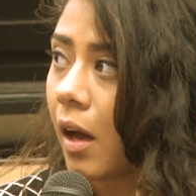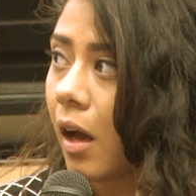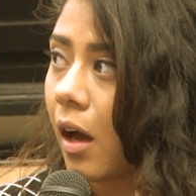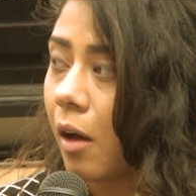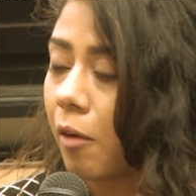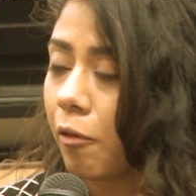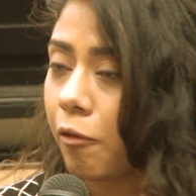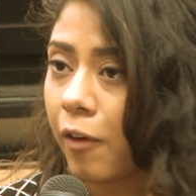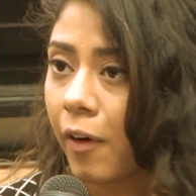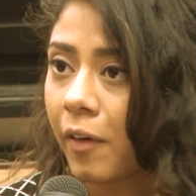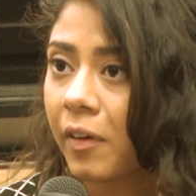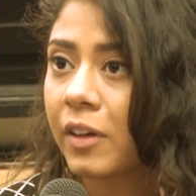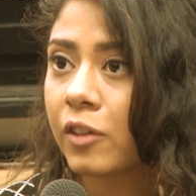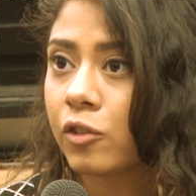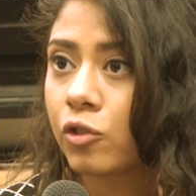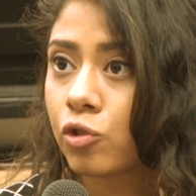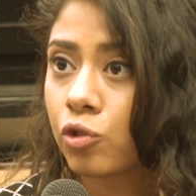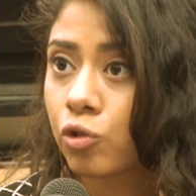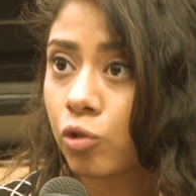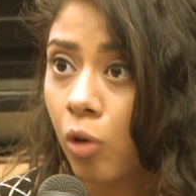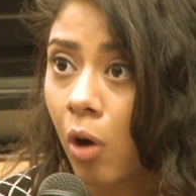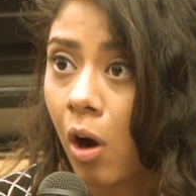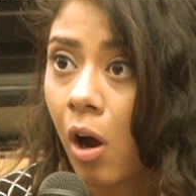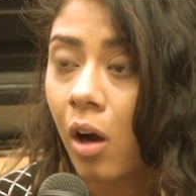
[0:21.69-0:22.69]
a very
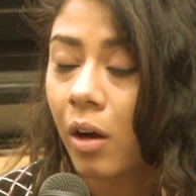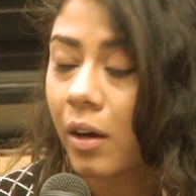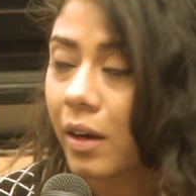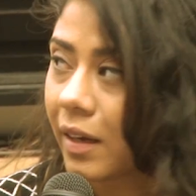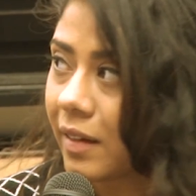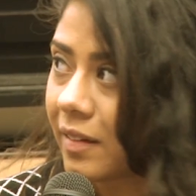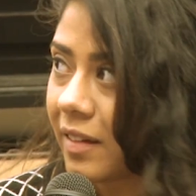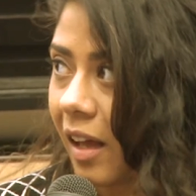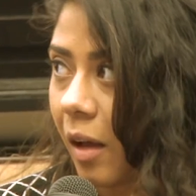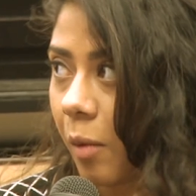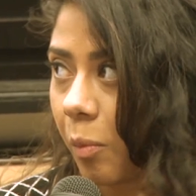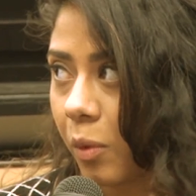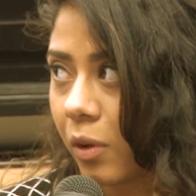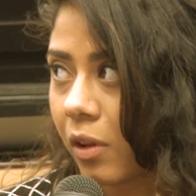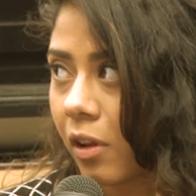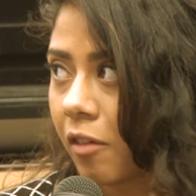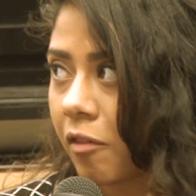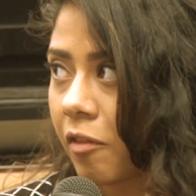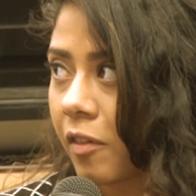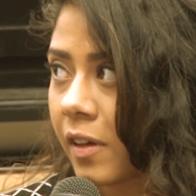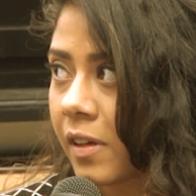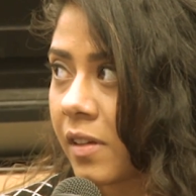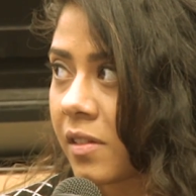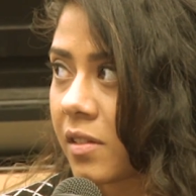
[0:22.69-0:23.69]
strong example
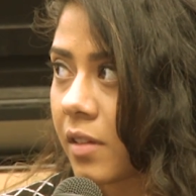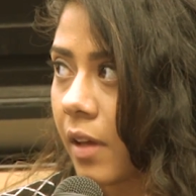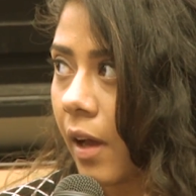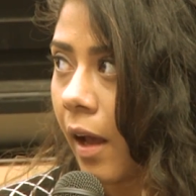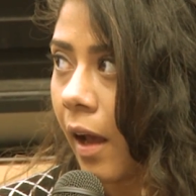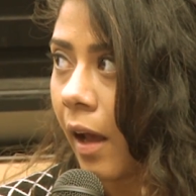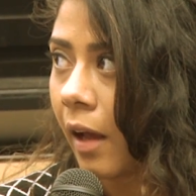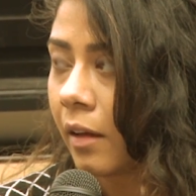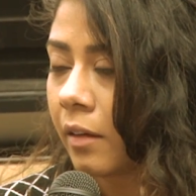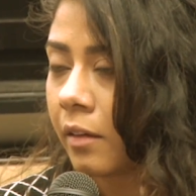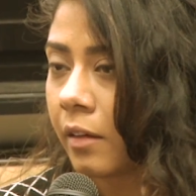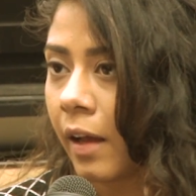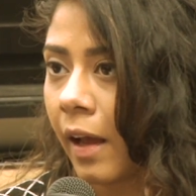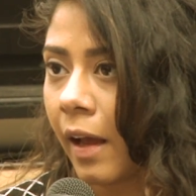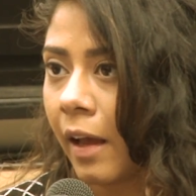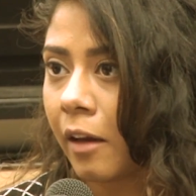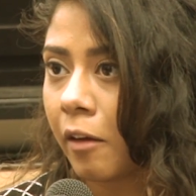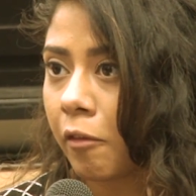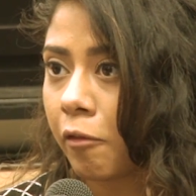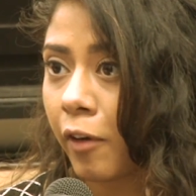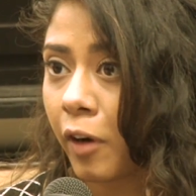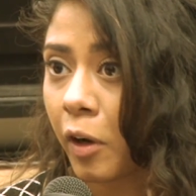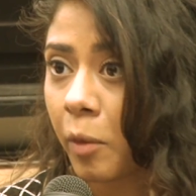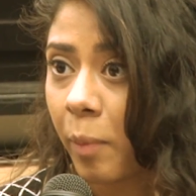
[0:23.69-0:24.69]
of this, and
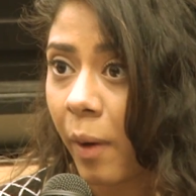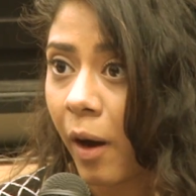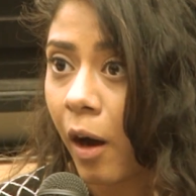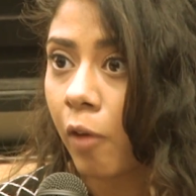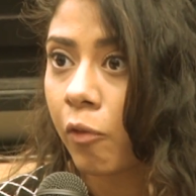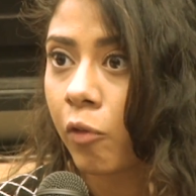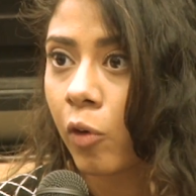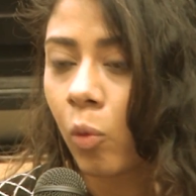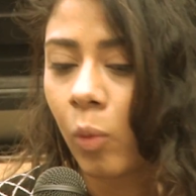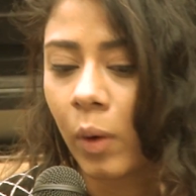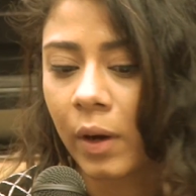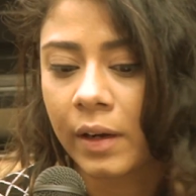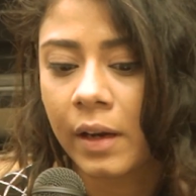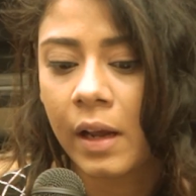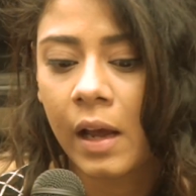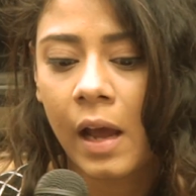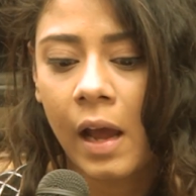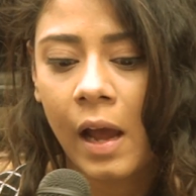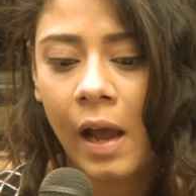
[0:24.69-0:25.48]
a very powerful one.